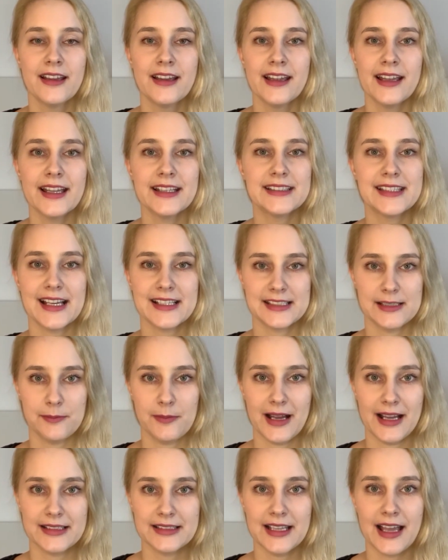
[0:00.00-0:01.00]
It doesn't
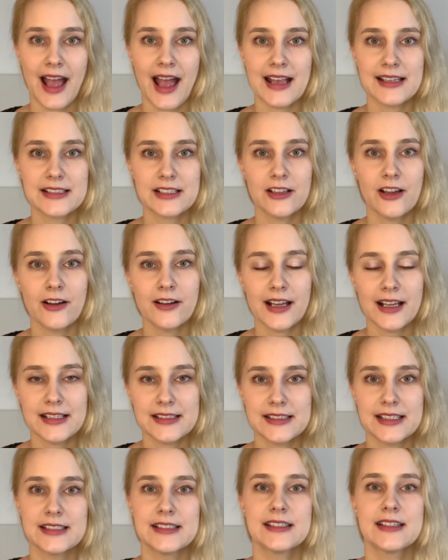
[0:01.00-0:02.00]
matter as long as
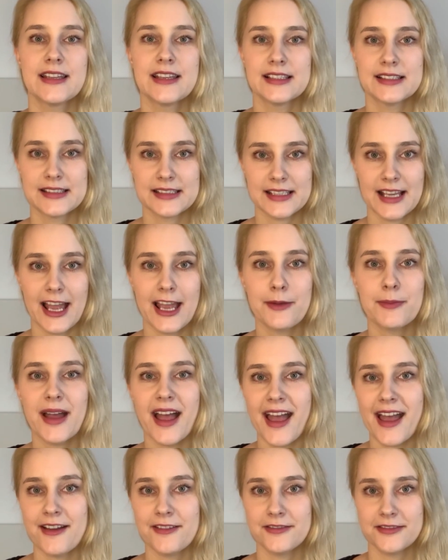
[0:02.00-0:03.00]
it's the same
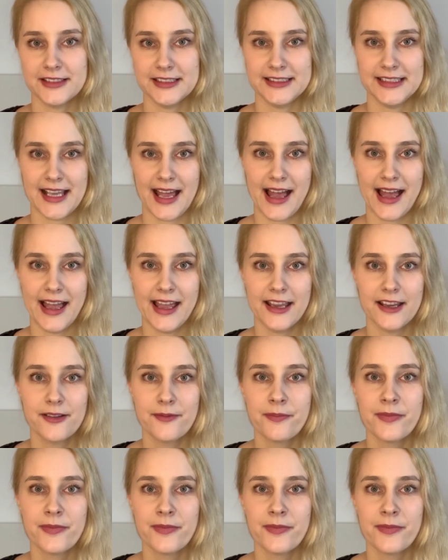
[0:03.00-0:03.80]
every day